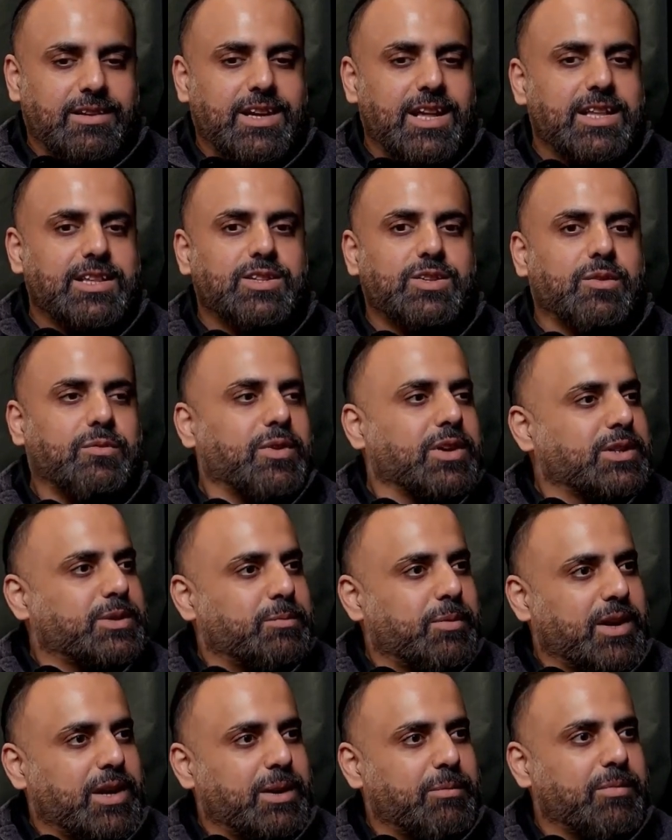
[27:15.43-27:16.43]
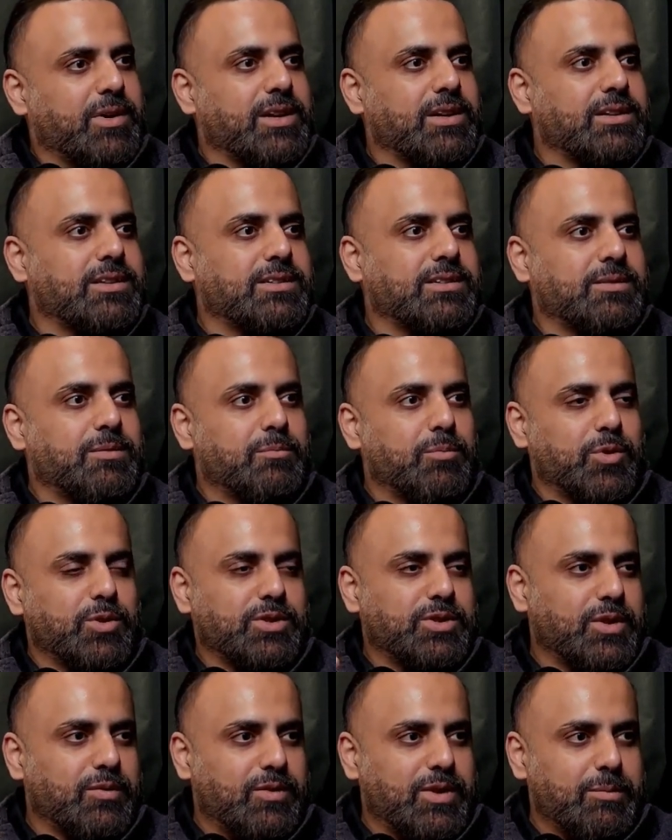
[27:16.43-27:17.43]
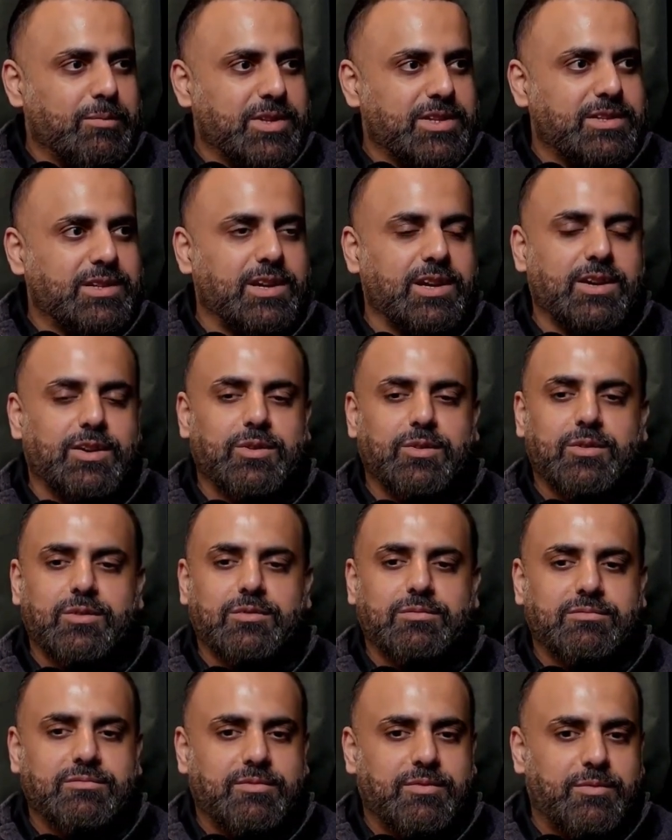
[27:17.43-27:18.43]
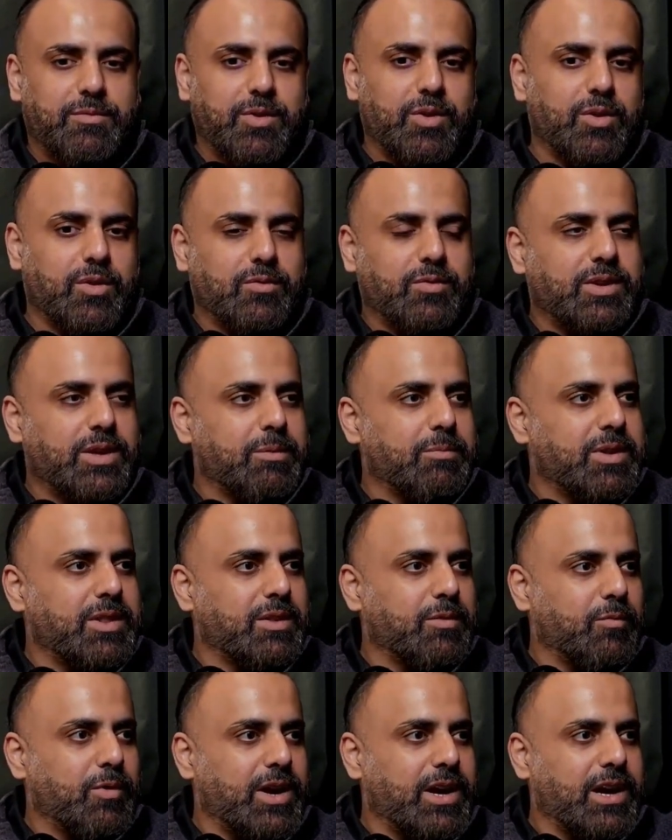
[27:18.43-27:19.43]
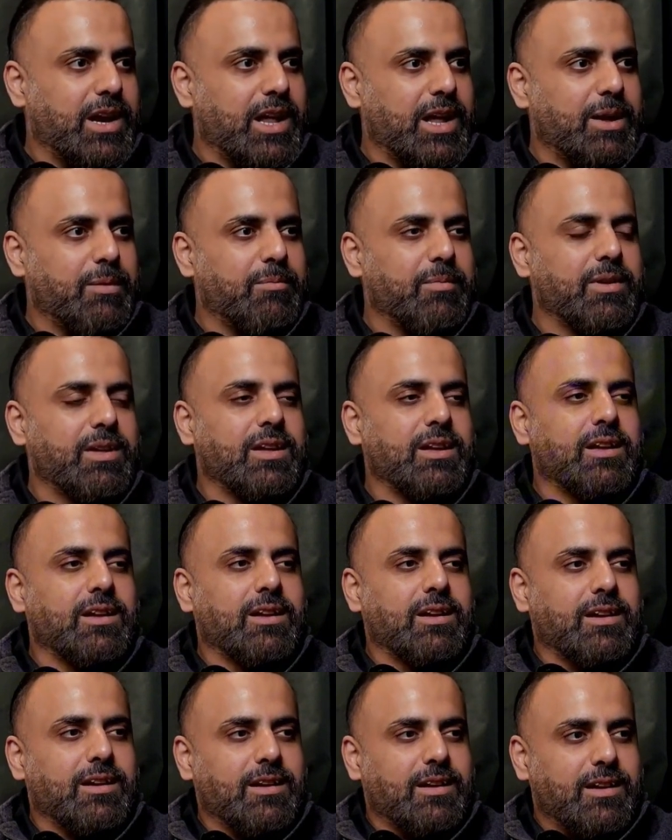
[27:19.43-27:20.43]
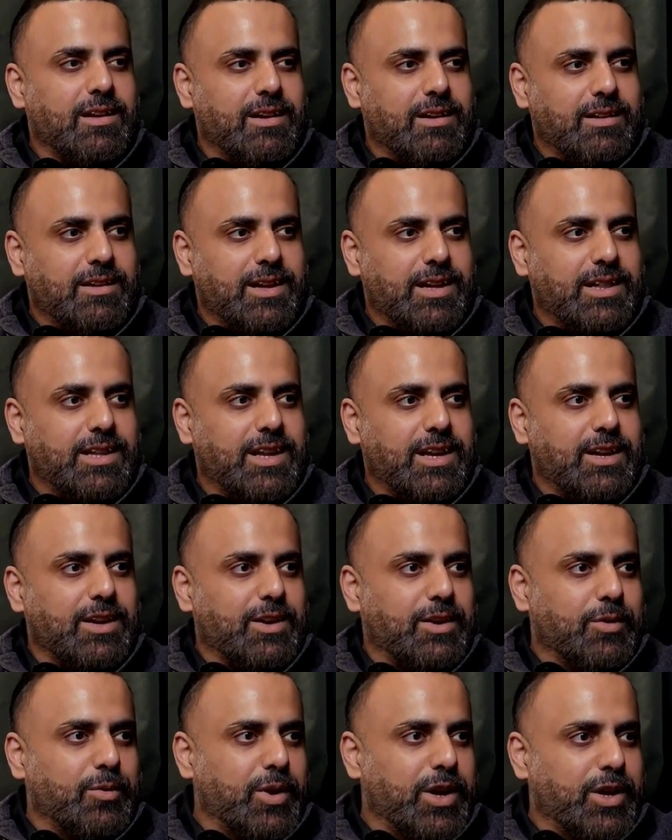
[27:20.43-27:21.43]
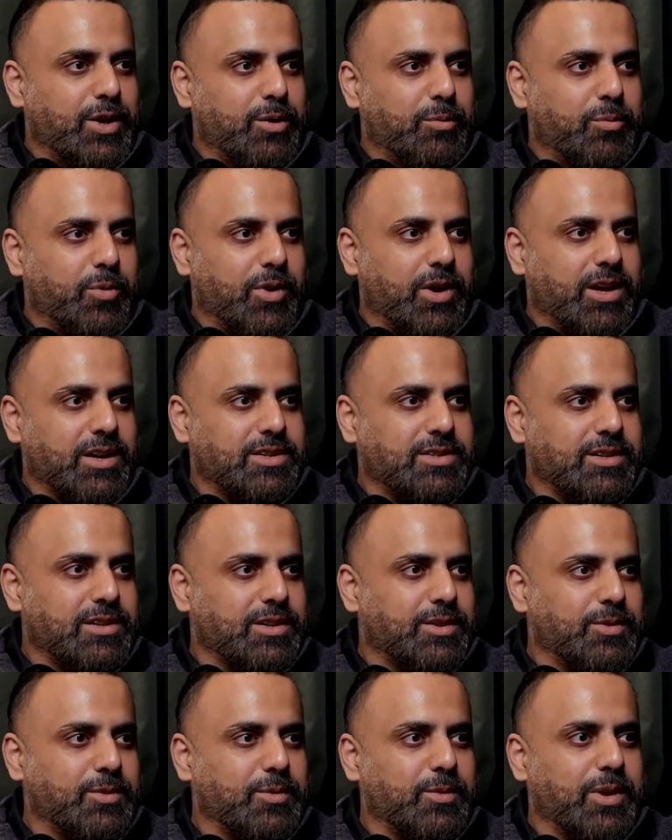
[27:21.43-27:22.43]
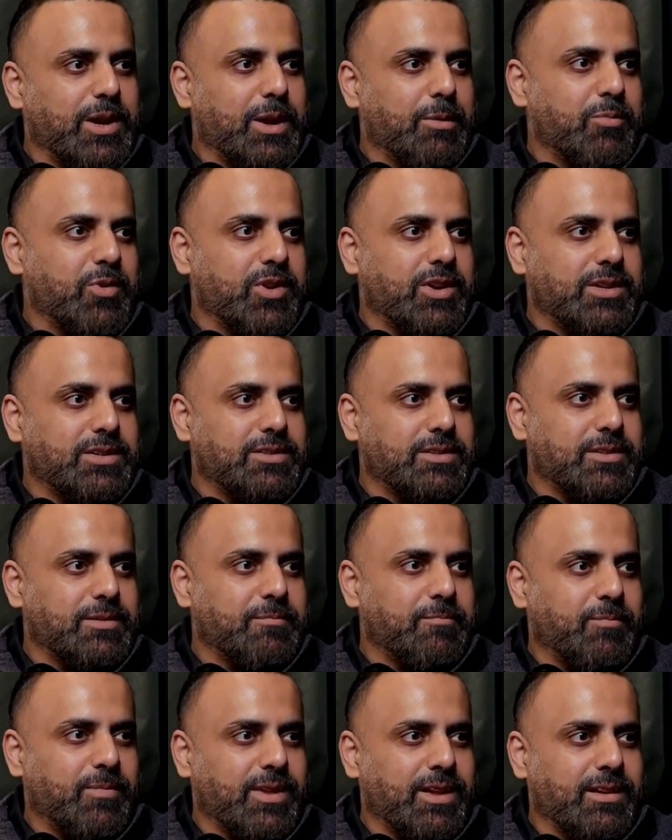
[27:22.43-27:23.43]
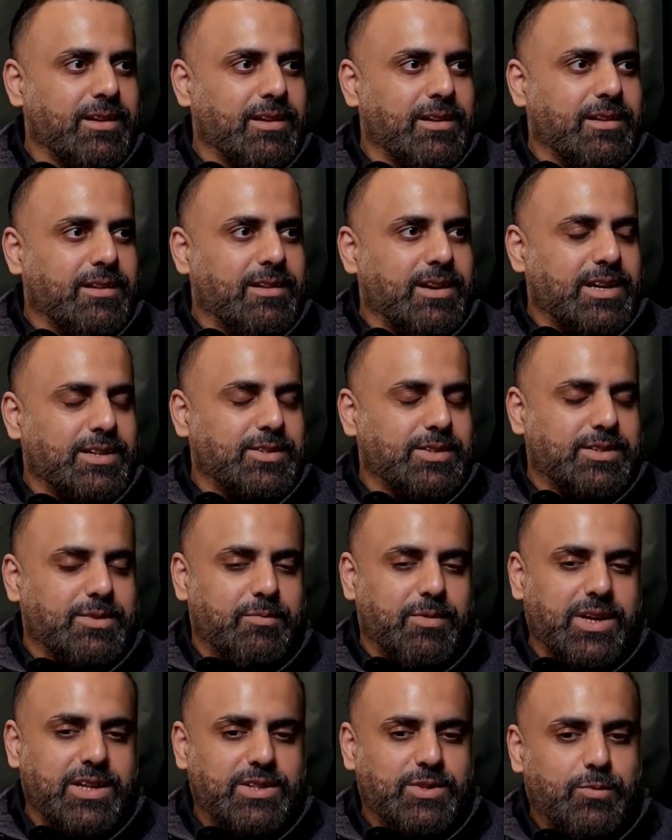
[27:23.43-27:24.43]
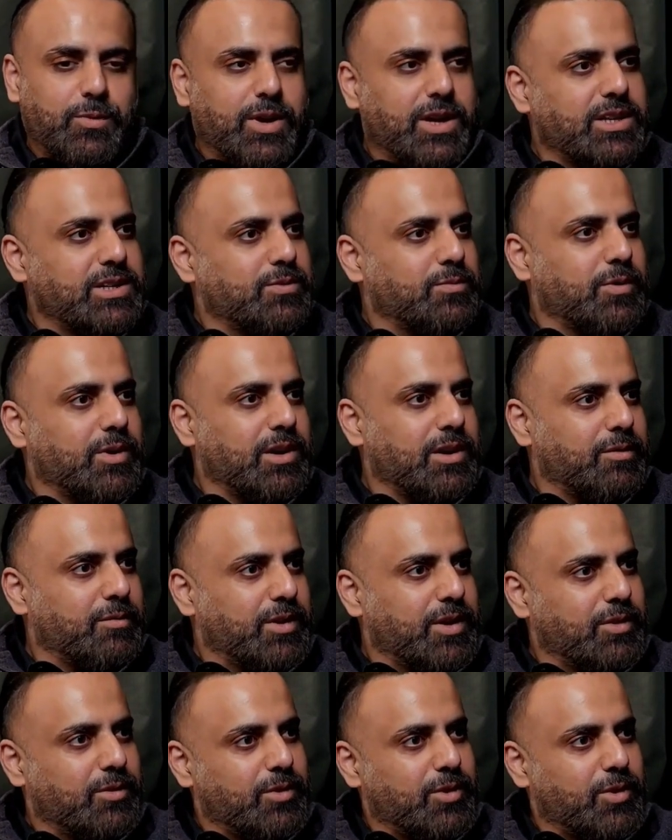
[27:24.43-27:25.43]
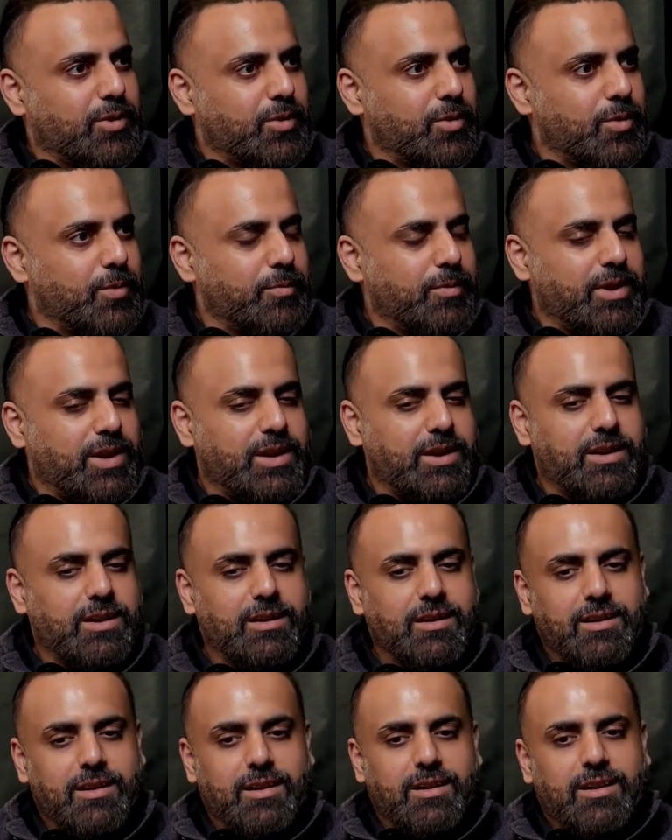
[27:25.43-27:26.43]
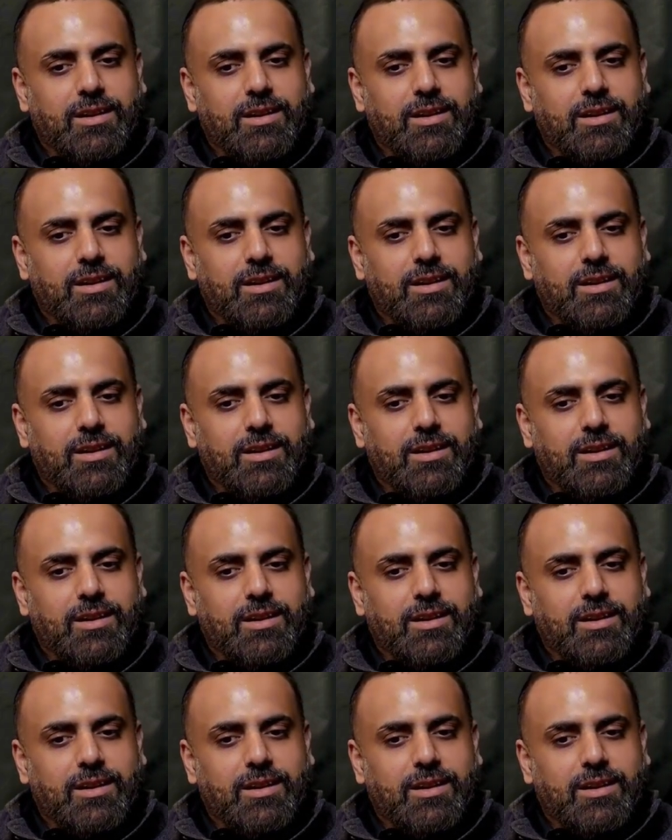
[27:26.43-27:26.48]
tens of experiments, most of them in silico, few of them in the wet lab, and then going to production through collaboration. That's just a very strange world. We don't know, and